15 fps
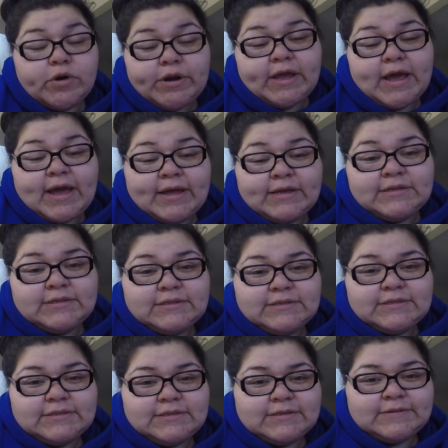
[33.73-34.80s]
Morning,
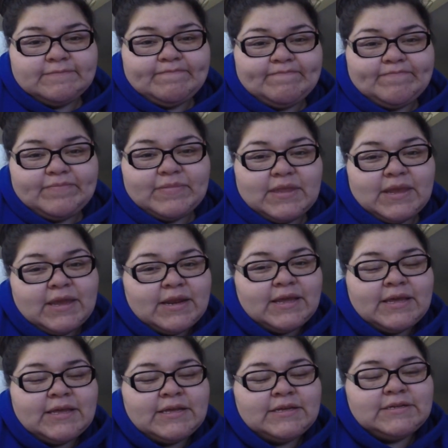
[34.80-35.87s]
guys. It
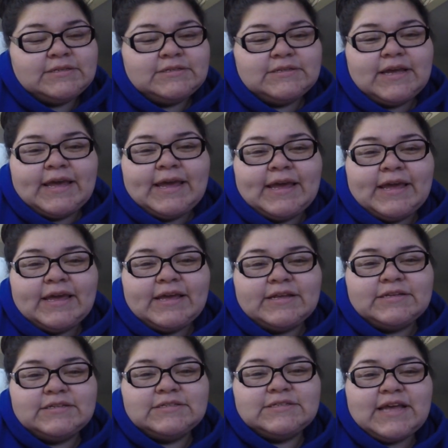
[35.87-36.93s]
is a
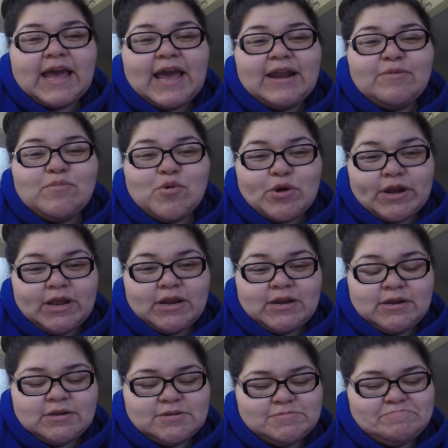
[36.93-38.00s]
sad
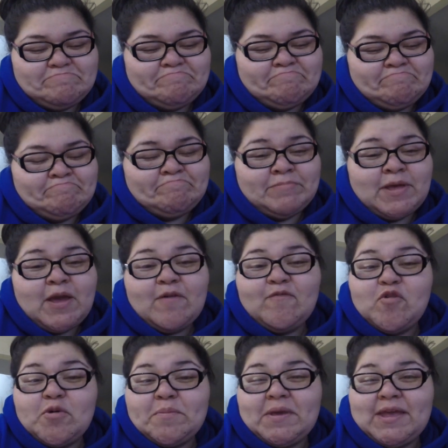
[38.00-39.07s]
morning
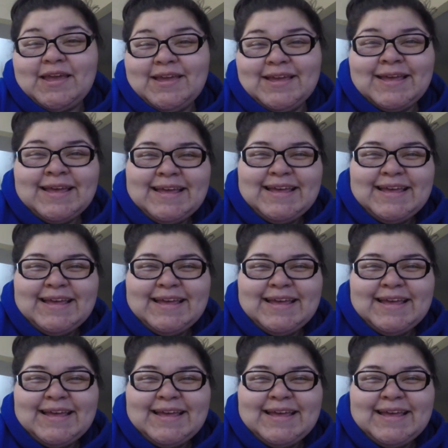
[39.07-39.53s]
for me.